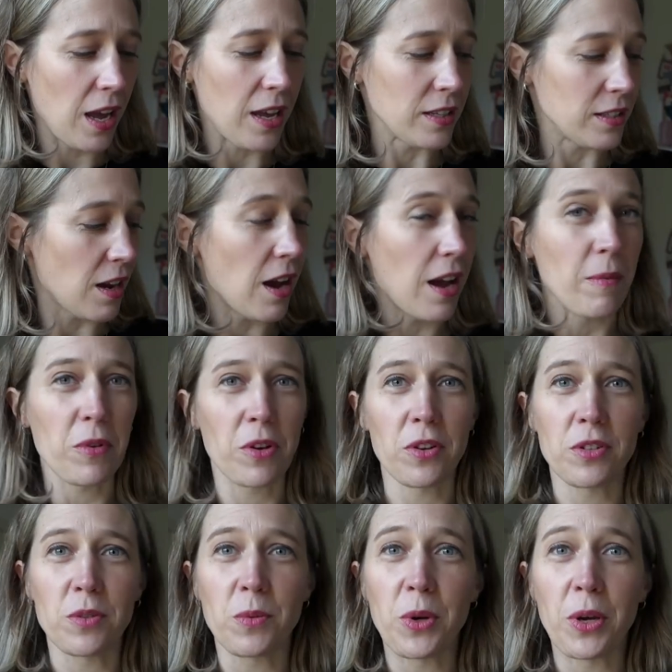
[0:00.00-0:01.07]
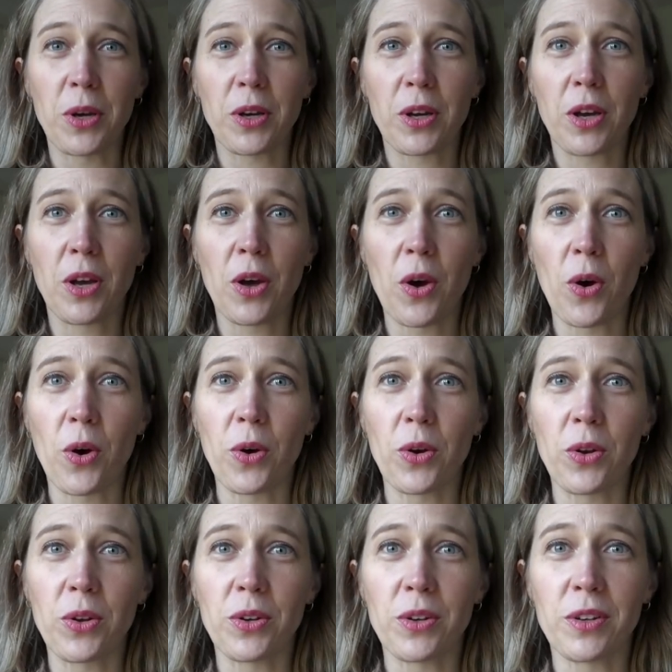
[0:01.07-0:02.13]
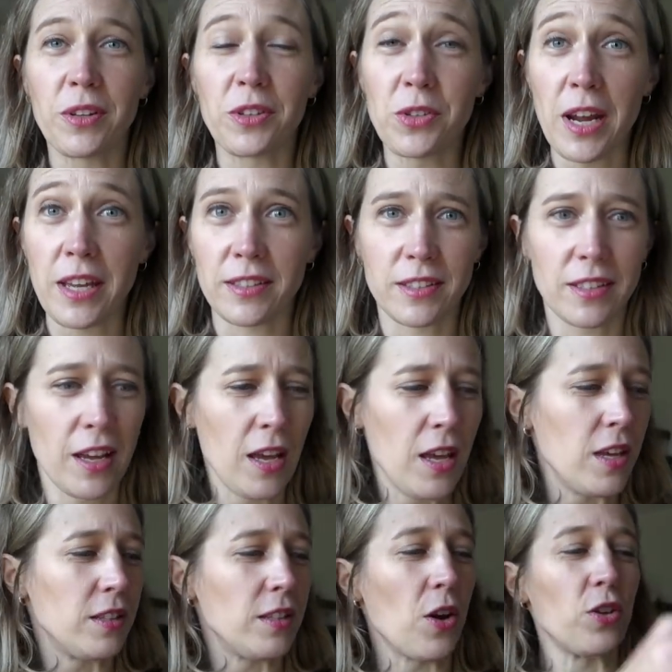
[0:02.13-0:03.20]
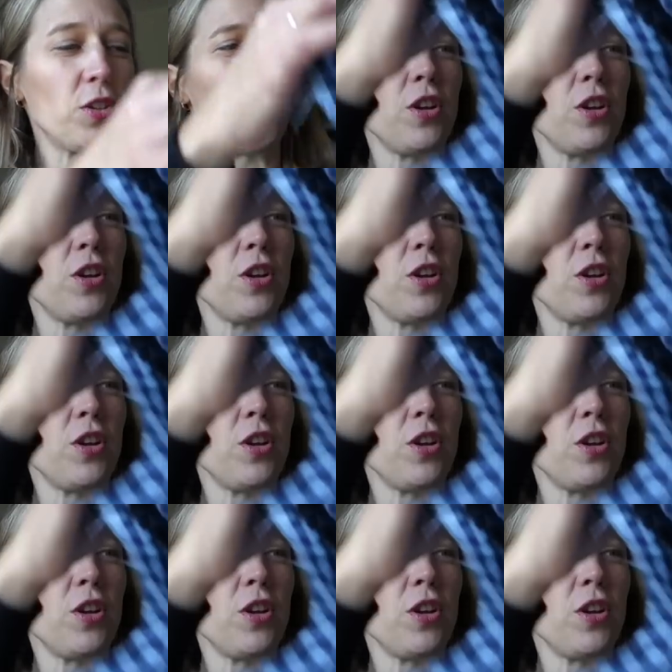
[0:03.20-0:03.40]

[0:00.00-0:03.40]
and I'm going to work on the dress. So I'll show